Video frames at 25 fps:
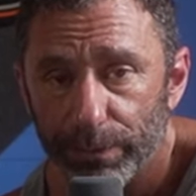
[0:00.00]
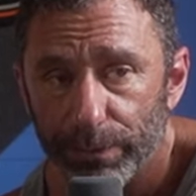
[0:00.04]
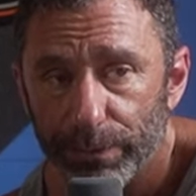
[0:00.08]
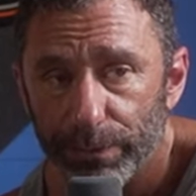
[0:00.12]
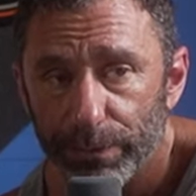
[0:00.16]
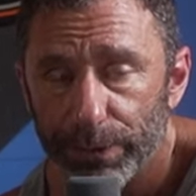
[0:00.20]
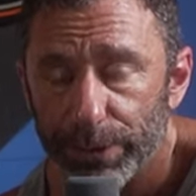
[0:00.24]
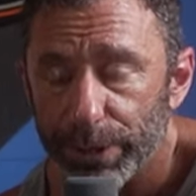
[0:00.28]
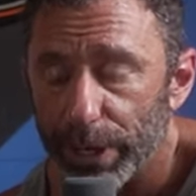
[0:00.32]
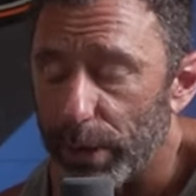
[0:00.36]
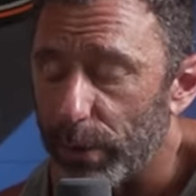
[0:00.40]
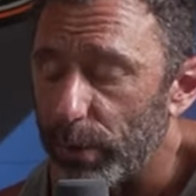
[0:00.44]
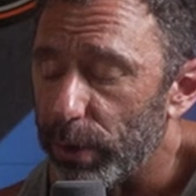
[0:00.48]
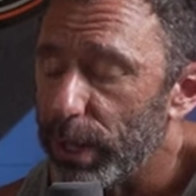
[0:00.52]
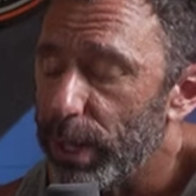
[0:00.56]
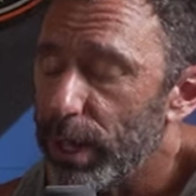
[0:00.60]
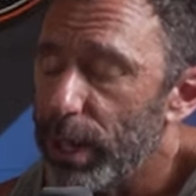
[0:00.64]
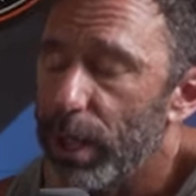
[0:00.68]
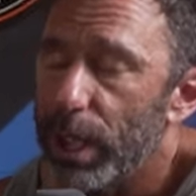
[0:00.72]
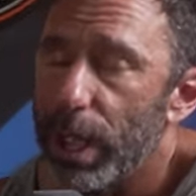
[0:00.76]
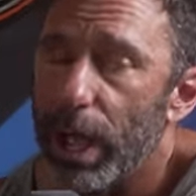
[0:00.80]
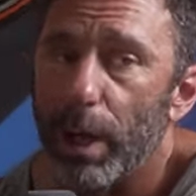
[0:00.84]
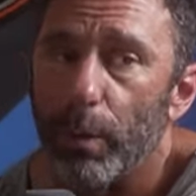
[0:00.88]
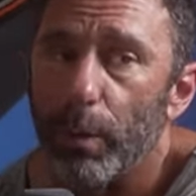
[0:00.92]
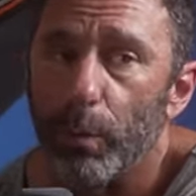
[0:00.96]
So
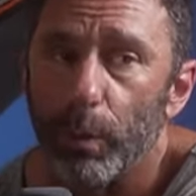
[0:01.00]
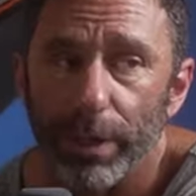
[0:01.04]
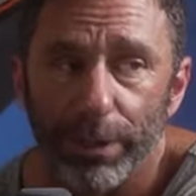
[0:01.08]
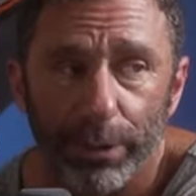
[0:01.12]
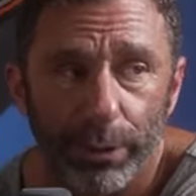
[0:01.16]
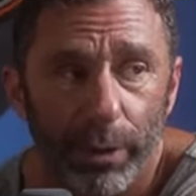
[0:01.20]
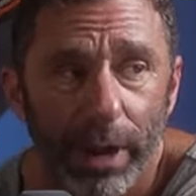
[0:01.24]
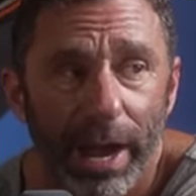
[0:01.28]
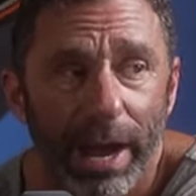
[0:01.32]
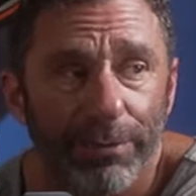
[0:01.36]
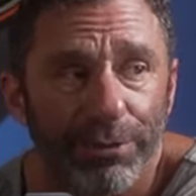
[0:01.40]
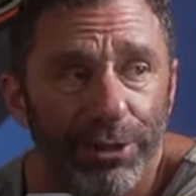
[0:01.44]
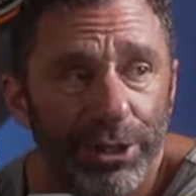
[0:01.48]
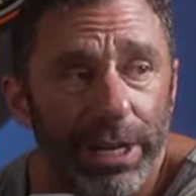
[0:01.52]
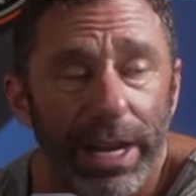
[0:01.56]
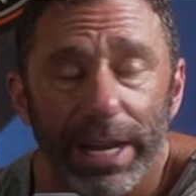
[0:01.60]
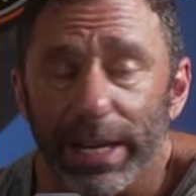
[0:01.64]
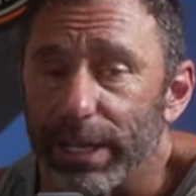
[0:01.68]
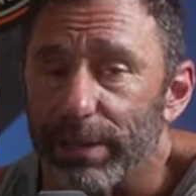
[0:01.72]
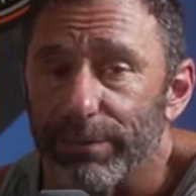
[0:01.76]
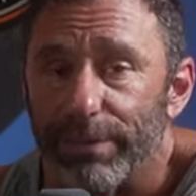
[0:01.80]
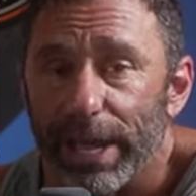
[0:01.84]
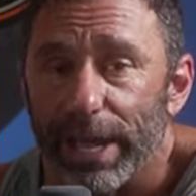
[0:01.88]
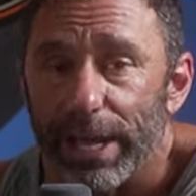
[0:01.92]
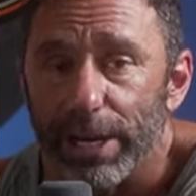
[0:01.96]
uh, whether you have
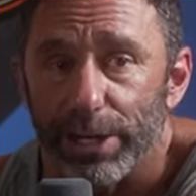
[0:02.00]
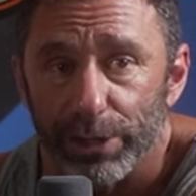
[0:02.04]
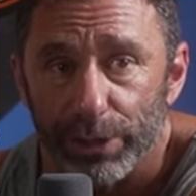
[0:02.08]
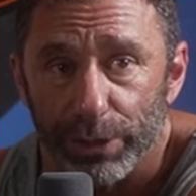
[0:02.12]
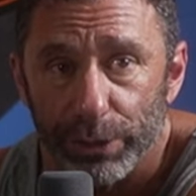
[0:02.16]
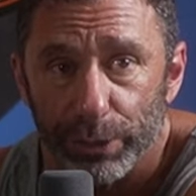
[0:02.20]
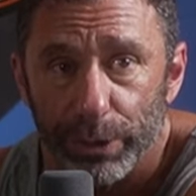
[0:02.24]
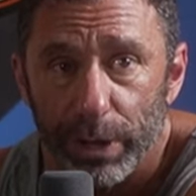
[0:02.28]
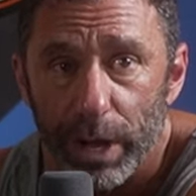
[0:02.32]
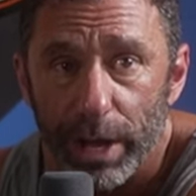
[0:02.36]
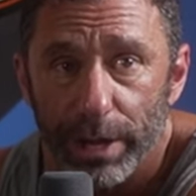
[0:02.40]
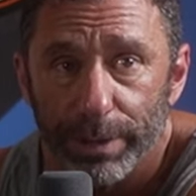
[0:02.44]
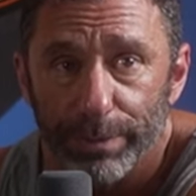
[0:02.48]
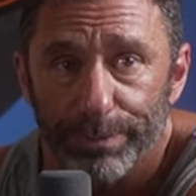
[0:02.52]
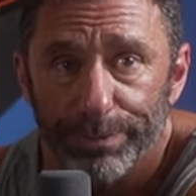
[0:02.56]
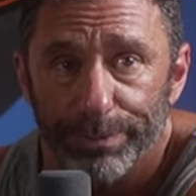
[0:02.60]
genetic advantages or not.